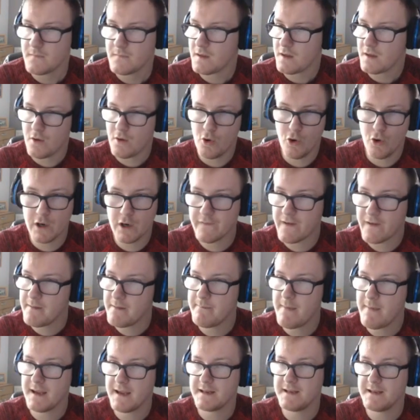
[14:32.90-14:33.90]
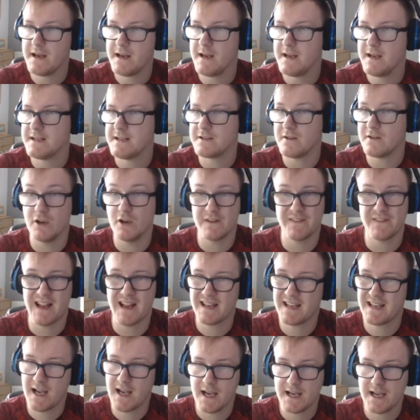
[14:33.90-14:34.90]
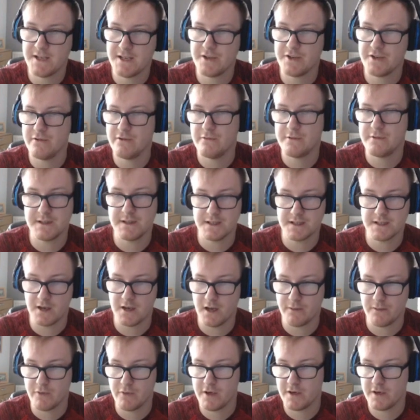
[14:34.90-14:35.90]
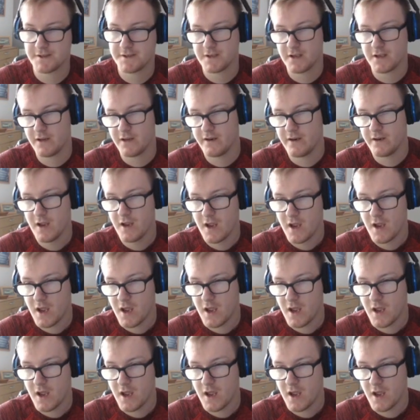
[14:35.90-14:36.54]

all of our Mekk-Knights, all of our Kaijus, this card works on.